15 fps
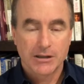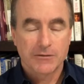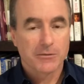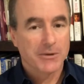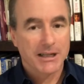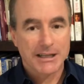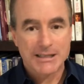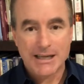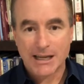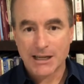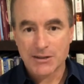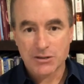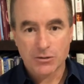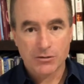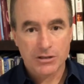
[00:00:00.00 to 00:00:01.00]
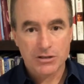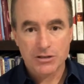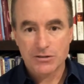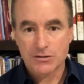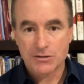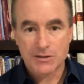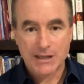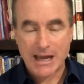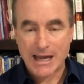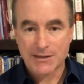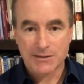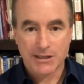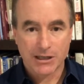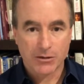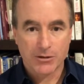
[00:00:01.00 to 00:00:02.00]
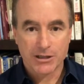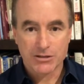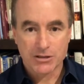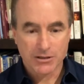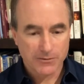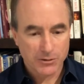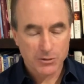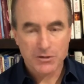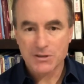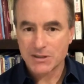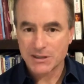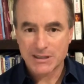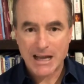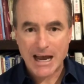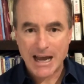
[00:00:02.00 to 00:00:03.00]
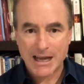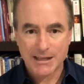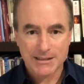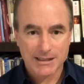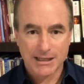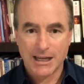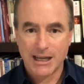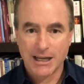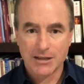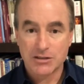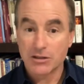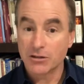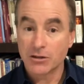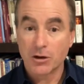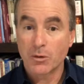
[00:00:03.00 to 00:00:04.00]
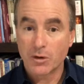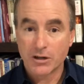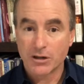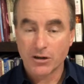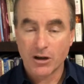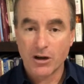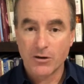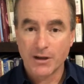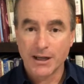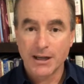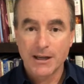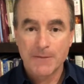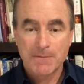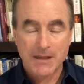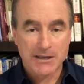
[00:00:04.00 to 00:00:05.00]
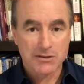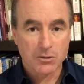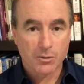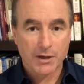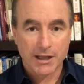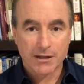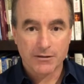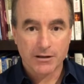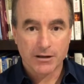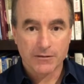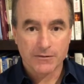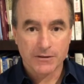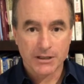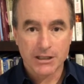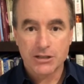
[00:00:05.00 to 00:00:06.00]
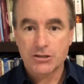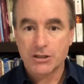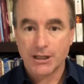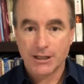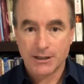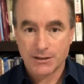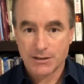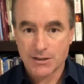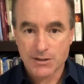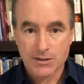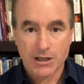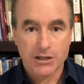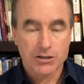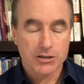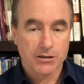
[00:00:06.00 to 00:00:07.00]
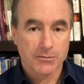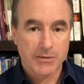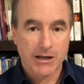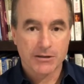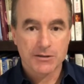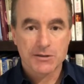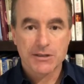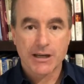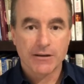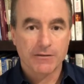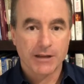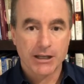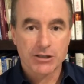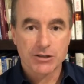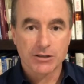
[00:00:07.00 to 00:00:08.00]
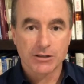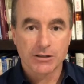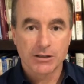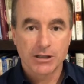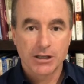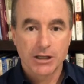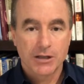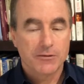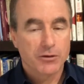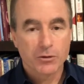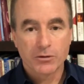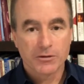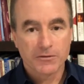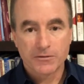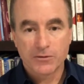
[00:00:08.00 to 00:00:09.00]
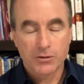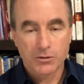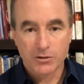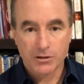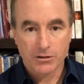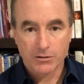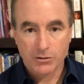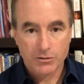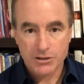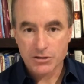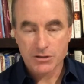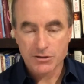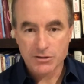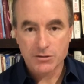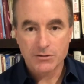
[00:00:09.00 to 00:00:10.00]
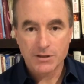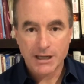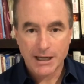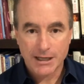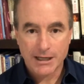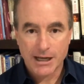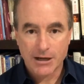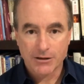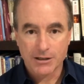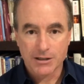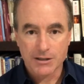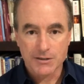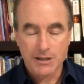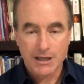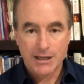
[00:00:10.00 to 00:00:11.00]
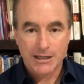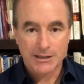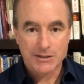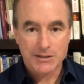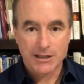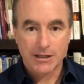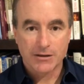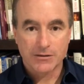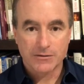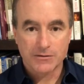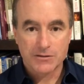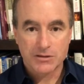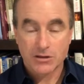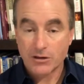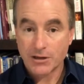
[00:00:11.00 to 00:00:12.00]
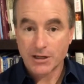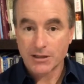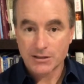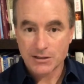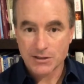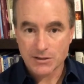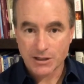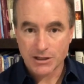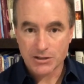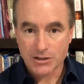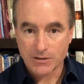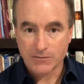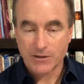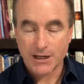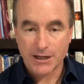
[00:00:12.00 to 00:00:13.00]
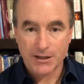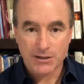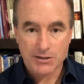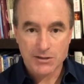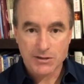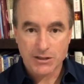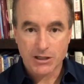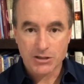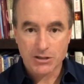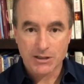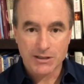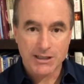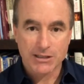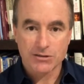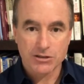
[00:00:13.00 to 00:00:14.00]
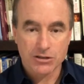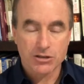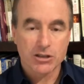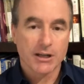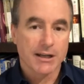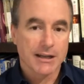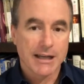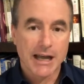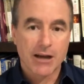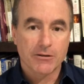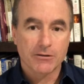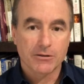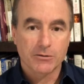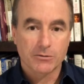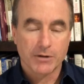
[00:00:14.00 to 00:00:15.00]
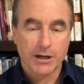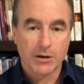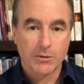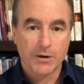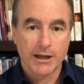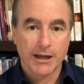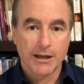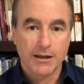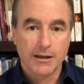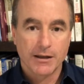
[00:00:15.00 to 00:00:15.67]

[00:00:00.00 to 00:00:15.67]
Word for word: For many decades, Christians used to ask that question if you were to die today, do you know where you're going? as a way of initiating a discussion about salvation. Fewer and fewer Christians do that now because instead of starting a discussion, inviting a discussion, it tends to shut it down right away.